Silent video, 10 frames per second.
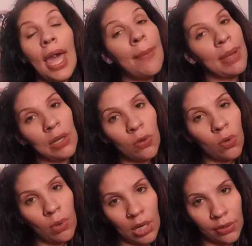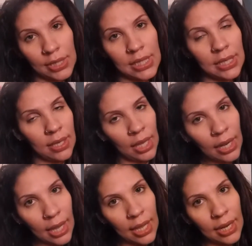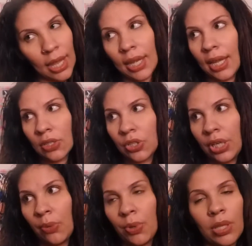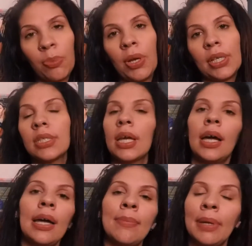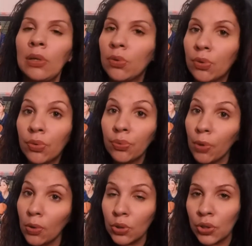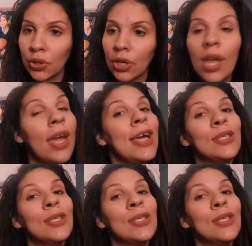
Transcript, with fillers: at my local Walgreens yet again, and actually one of the products I got at my local grocer.